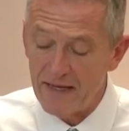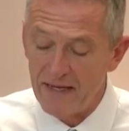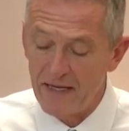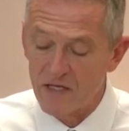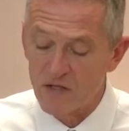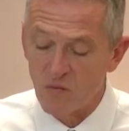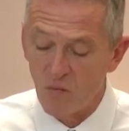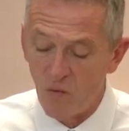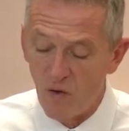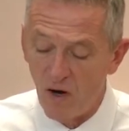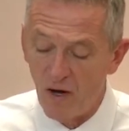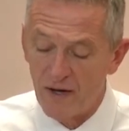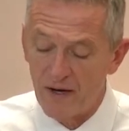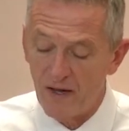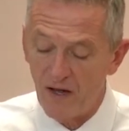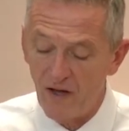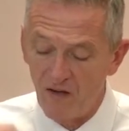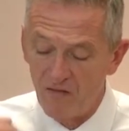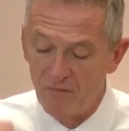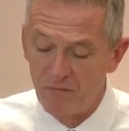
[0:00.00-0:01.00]
is one
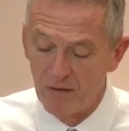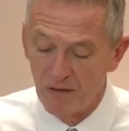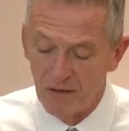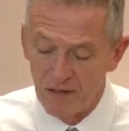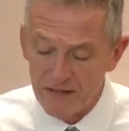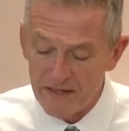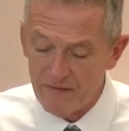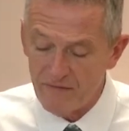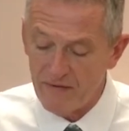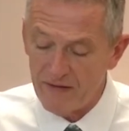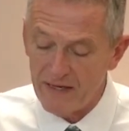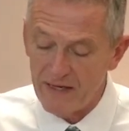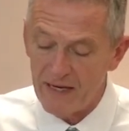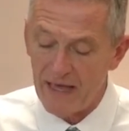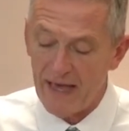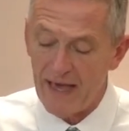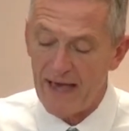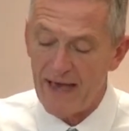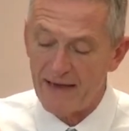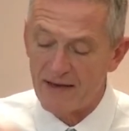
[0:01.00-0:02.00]
of believing
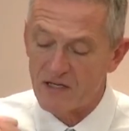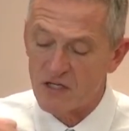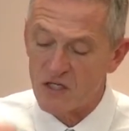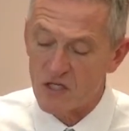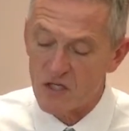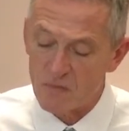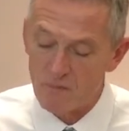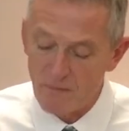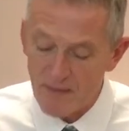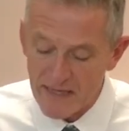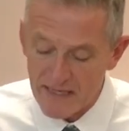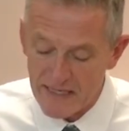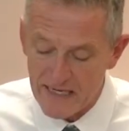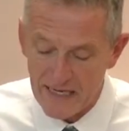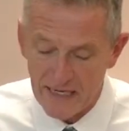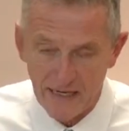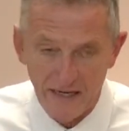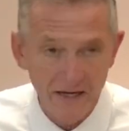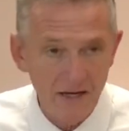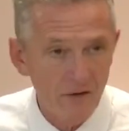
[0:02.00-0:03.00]
and
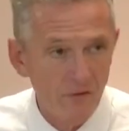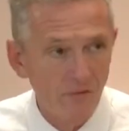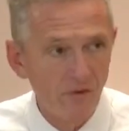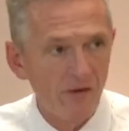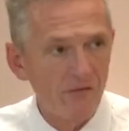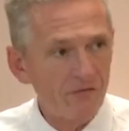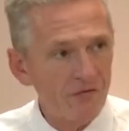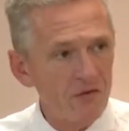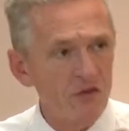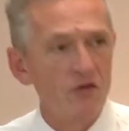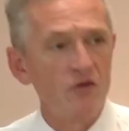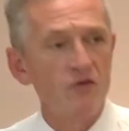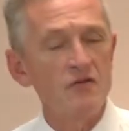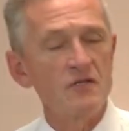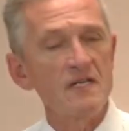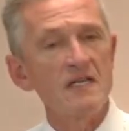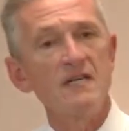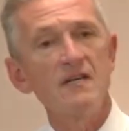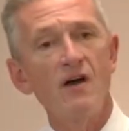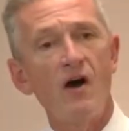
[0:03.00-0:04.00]
speaking,
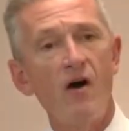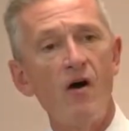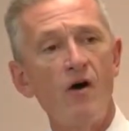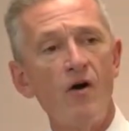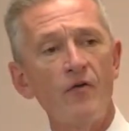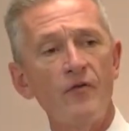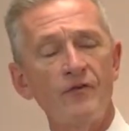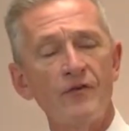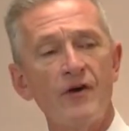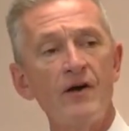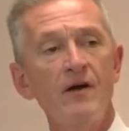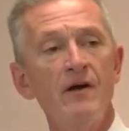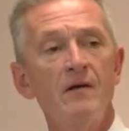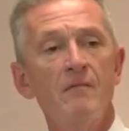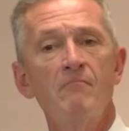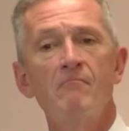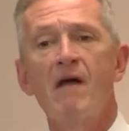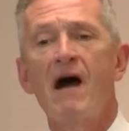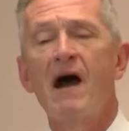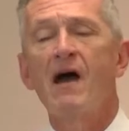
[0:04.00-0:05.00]
refusing to alter
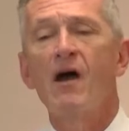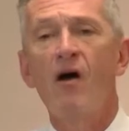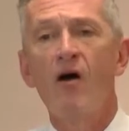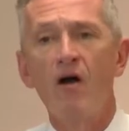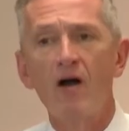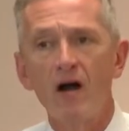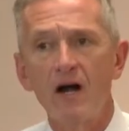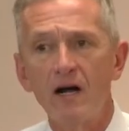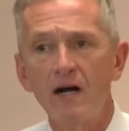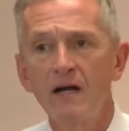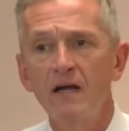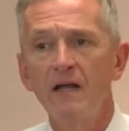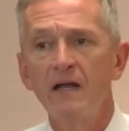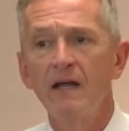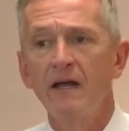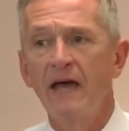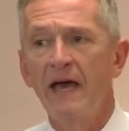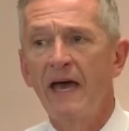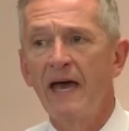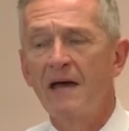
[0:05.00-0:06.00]
my heart
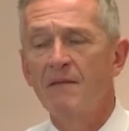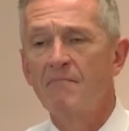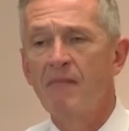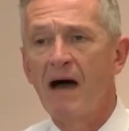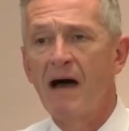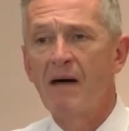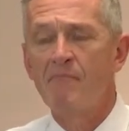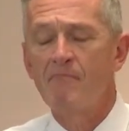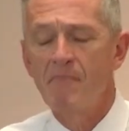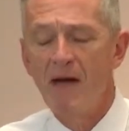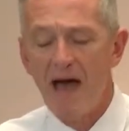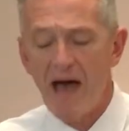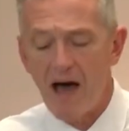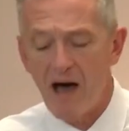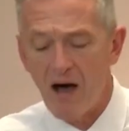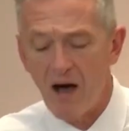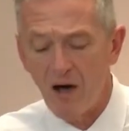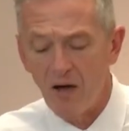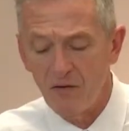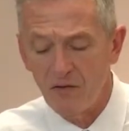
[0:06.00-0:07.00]
and my
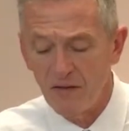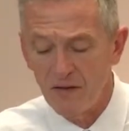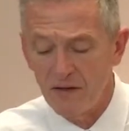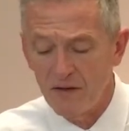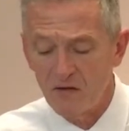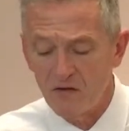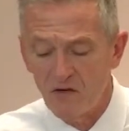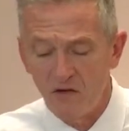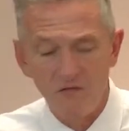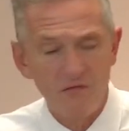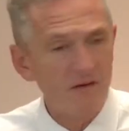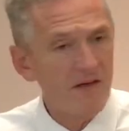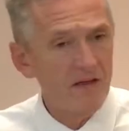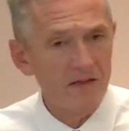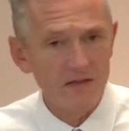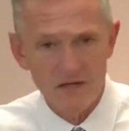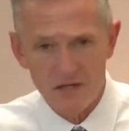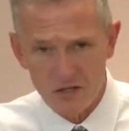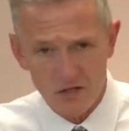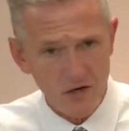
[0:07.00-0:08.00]
mouth to
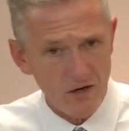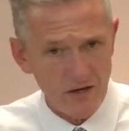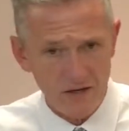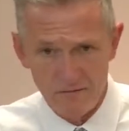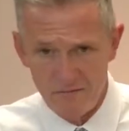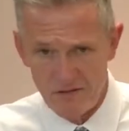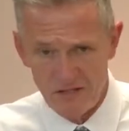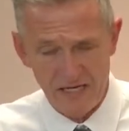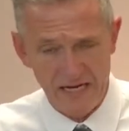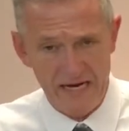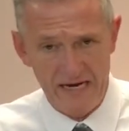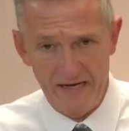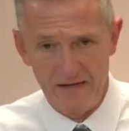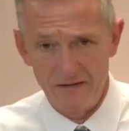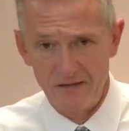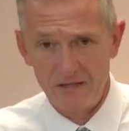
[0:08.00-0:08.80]
fit the circumstance.